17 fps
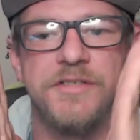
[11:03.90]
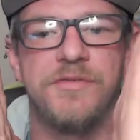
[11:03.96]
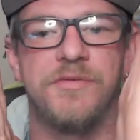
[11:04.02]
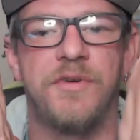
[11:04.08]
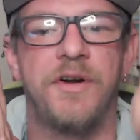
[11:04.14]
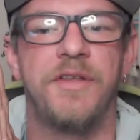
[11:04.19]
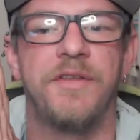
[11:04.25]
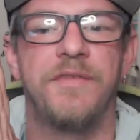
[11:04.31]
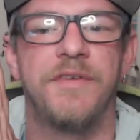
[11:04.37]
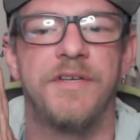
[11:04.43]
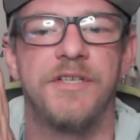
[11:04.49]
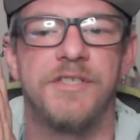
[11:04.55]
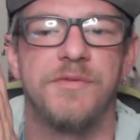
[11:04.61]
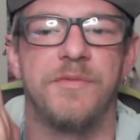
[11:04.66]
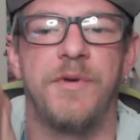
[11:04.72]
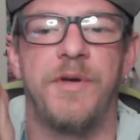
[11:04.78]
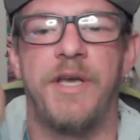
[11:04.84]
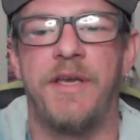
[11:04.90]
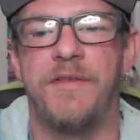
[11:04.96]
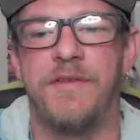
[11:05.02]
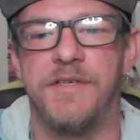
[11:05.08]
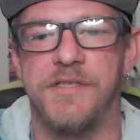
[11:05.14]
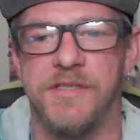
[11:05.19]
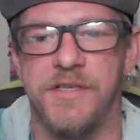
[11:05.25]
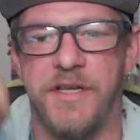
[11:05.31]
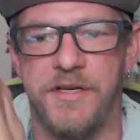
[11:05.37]
is running this way,
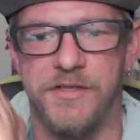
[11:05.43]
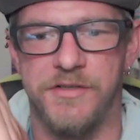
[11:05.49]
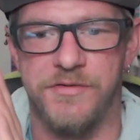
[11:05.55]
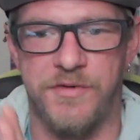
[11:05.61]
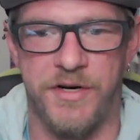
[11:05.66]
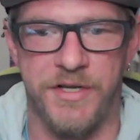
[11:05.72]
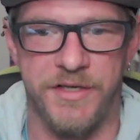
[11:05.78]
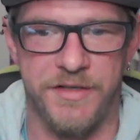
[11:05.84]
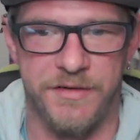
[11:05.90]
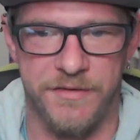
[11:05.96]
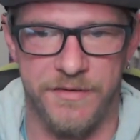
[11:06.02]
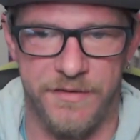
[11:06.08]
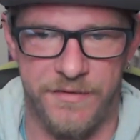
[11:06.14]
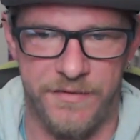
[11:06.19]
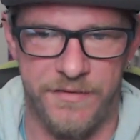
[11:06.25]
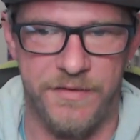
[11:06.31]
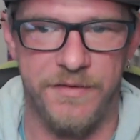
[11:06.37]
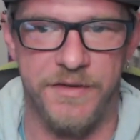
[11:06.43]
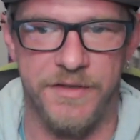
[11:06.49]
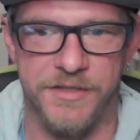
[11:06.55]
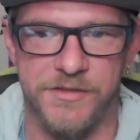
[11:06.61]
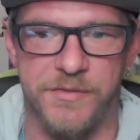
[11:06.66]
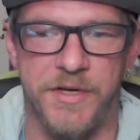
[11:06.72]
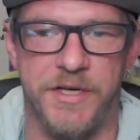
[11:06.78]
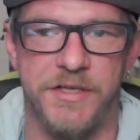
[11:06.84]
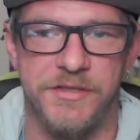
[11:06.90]
this lane is running
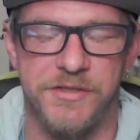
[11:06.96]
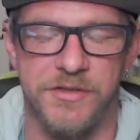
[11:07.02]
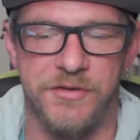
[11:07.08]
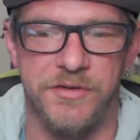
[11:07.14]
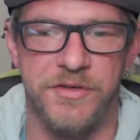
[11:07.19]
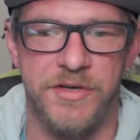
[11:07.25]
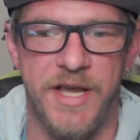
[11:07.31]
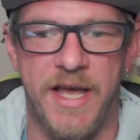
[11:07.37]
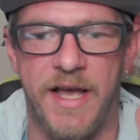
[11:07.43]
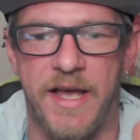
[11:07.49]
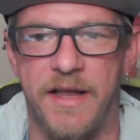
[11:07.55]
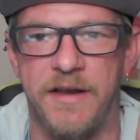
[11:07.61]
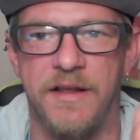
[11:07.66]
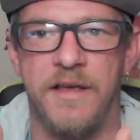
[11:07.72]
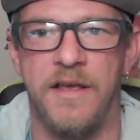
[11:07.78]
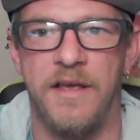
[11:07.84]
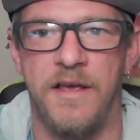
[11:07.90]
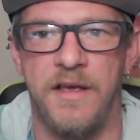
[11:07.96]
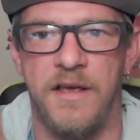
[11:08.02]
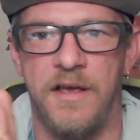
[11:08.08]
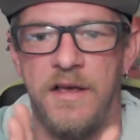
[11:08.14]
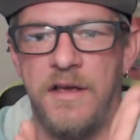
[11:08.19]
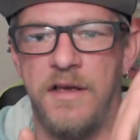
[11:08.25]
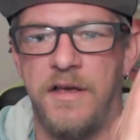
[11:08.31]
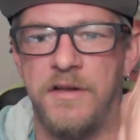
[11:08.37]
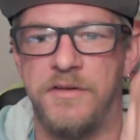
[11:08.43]
this way. So you got
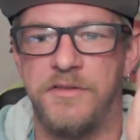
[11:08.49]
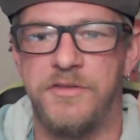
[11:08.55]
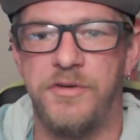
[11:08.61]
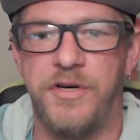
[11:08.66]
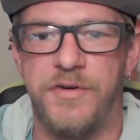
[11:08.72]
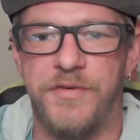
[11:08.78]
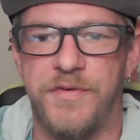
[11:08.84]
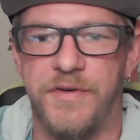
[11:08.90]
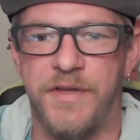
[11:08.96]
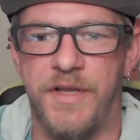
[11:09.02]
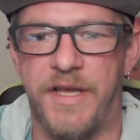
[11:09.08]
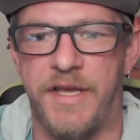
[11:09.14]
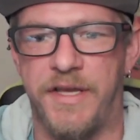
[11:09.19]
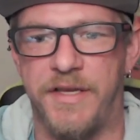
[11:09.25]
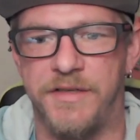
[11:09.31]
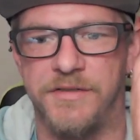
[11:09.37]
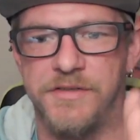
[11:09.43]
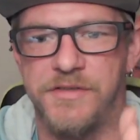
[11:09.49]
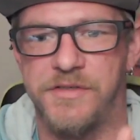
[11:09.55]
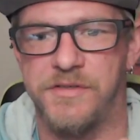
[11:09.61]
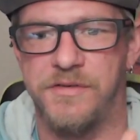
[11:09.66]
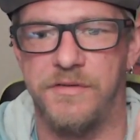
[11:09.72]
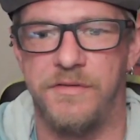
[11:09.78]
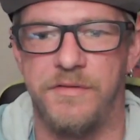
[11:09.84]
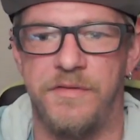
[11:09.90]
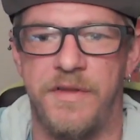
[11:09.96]
two different
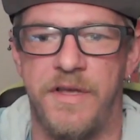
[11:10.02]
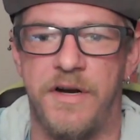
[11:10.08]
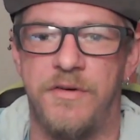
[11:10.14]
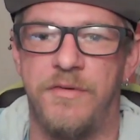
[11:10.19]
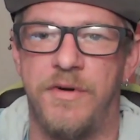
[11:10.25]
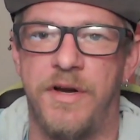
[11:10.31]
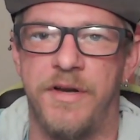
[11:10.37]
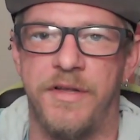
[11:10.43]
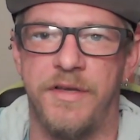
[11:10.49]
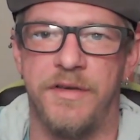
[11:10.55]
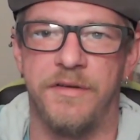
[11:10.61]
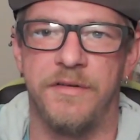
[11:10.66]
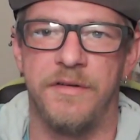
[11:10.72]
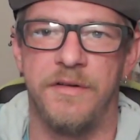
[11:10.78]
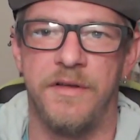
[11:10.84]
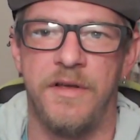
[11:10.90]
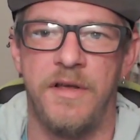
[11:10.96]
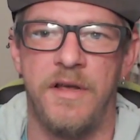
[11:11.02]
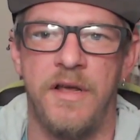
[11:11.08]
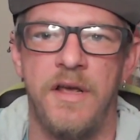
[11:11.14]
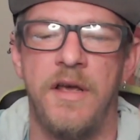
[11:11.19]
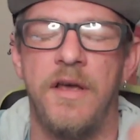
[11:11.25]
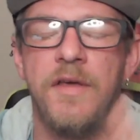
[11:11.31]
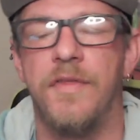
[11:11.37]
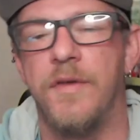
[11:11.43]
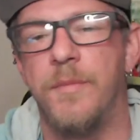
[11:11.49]
lanes that are running.
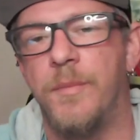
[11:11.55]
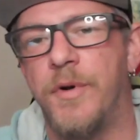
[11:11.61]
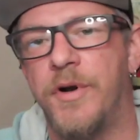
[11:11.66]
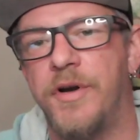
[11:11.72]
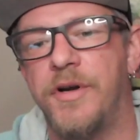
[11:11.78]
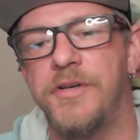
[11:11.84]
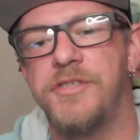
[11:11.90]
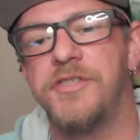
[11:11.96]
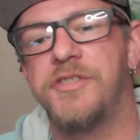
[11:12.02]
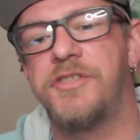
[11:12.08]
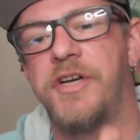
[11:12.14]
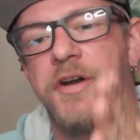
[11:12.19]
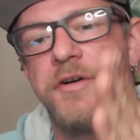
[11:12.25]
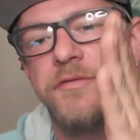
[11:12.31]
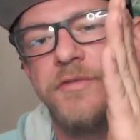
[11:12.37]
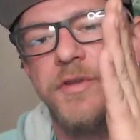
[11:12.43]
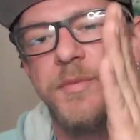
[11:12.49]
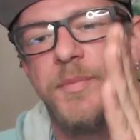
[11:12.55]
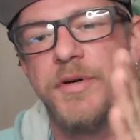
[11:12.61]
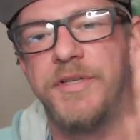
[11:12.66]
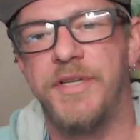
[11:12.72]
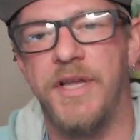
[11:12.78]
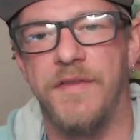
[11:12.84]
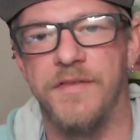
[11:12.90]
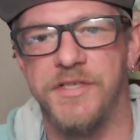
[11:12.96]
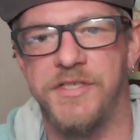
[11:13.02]
The merge is generally
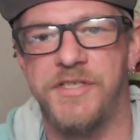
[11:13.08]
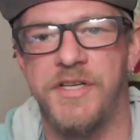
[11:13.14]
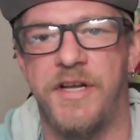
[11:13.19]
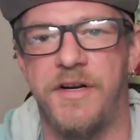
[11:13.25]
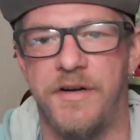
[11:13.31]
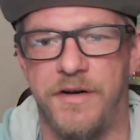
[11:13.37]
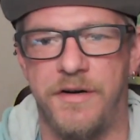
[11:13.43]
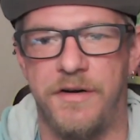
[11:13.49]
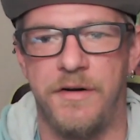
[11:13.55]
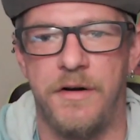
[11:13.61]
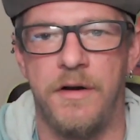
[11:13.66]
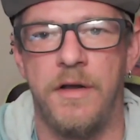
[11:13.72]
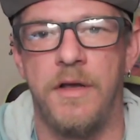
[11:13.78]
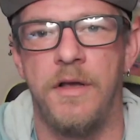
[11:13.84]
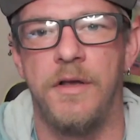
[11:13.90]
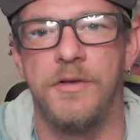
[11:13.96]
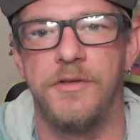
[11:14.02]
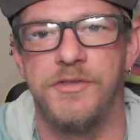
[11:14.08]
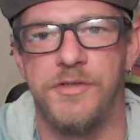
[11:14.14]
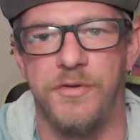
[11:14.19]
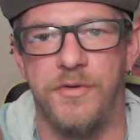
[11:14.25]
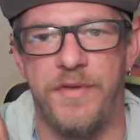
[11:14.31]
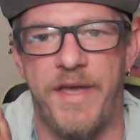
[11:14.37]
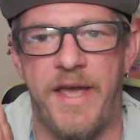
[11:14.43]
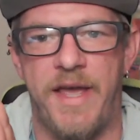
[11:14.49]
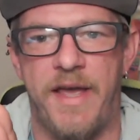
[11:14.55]
put down the center,
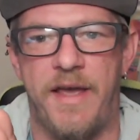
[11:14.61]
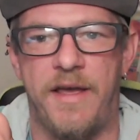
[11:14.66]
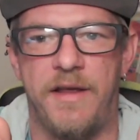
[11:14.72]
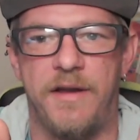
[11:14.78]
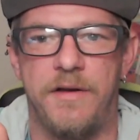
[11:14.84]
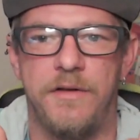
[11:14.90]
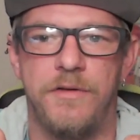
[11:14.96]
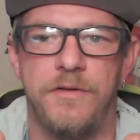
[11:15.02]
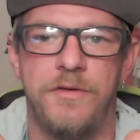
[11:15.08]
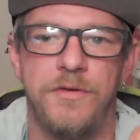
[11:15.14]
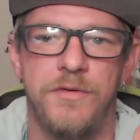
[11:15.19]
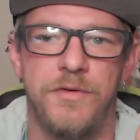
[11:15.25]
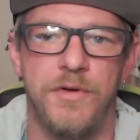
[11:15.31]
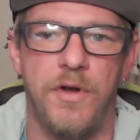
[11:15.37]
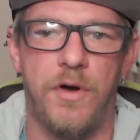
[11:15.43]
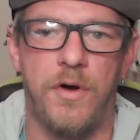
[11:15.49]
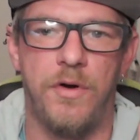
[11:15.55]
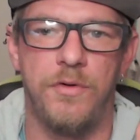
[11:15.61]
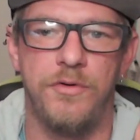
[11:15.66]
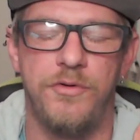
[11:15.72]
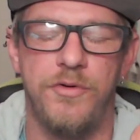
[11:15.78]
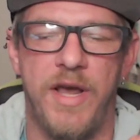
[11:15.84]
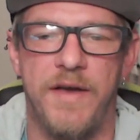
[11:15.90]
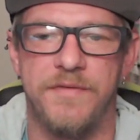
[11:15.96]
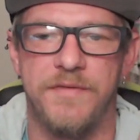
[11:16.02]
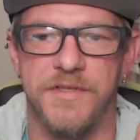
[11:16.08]
so that
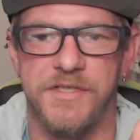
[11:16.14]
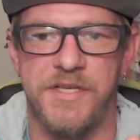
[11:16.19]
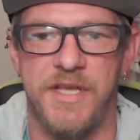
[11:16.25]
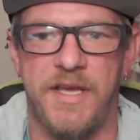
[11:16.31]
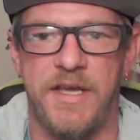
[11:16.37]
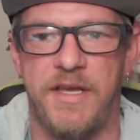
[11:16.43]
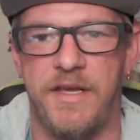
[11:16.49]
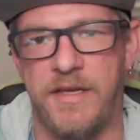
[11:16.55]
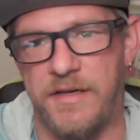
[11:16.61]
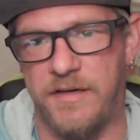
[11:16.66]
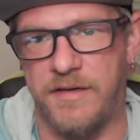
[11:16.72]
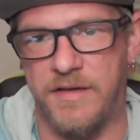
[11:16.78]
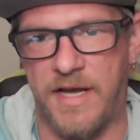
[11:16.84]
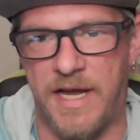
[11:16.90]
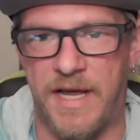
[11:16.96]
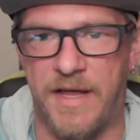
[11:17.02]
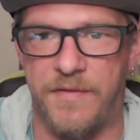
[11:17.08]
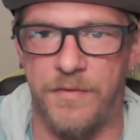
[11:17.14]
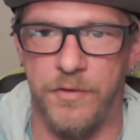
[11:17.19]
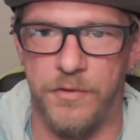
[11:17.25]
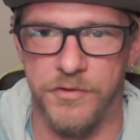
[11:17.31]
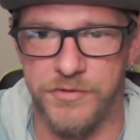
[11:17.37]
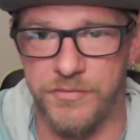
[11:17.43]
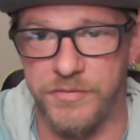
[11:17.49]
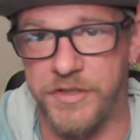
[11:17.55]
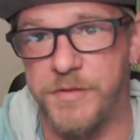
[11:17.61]
you have to stay on
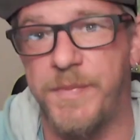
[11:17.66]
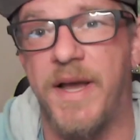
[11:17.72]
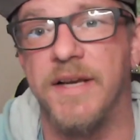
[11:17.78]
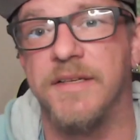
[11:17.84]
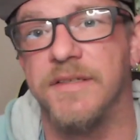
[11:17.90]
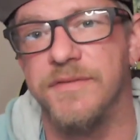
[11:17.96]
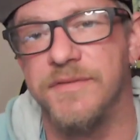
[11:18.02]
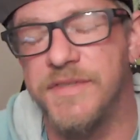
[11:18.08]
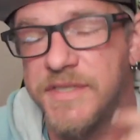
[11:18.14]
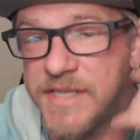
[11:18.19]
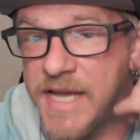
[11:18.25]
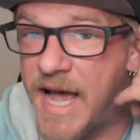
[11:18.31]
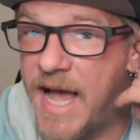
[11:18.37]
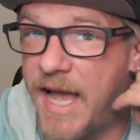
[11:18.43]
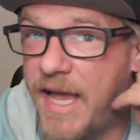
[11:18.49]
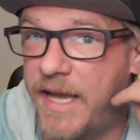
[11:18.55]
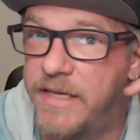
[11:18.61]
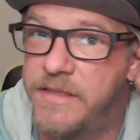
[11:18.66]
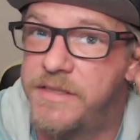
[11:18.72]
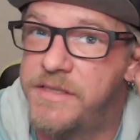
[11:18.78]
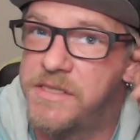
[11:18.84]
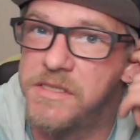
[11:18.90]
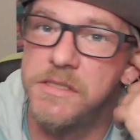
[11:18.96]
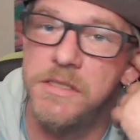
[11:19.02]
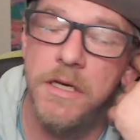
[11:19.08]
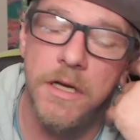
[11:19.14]
those respective
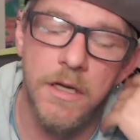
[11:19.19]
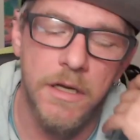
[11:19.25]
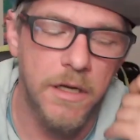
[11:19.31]
sides